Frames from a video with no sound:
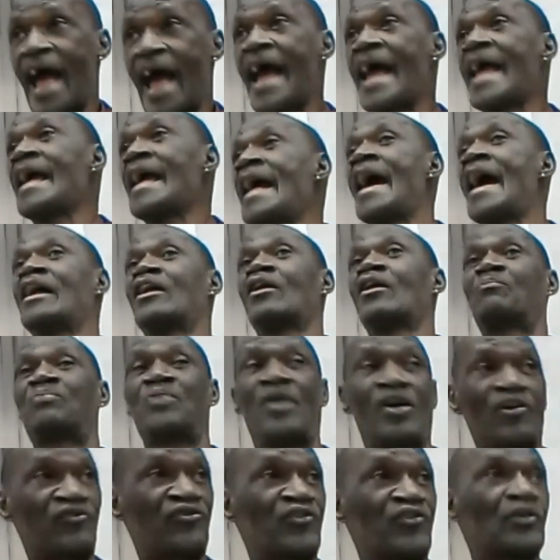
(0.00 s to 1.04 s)
ain't had a
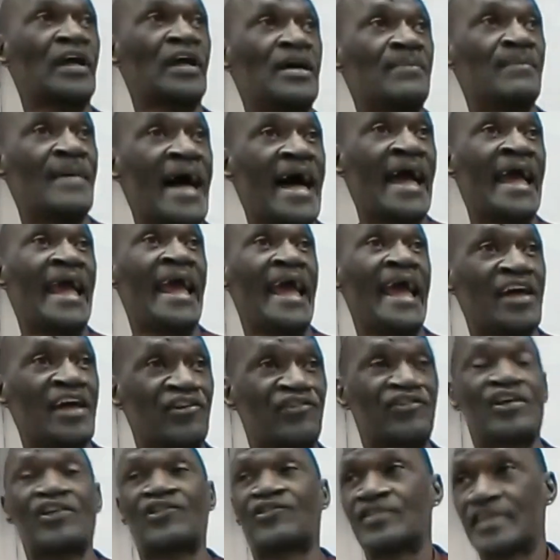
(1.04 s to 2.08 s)
pistol in my hand
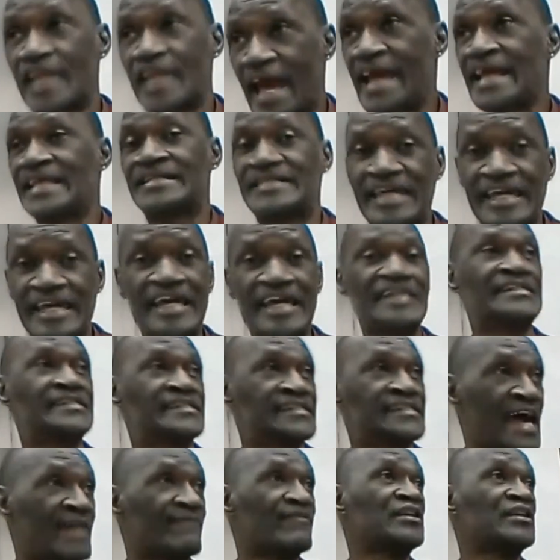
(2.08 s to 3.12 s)
since
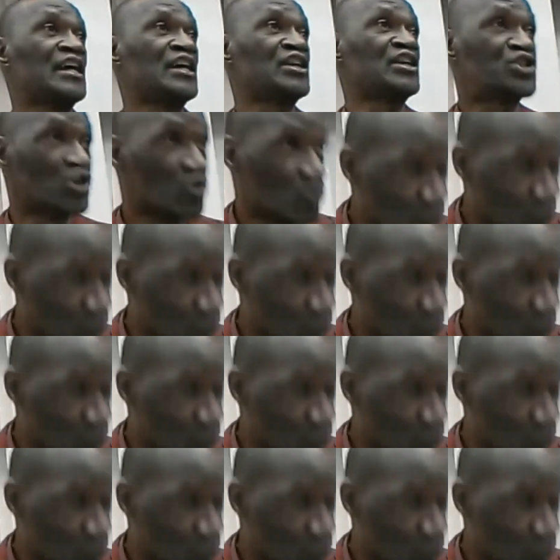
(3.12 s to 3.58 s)
1972.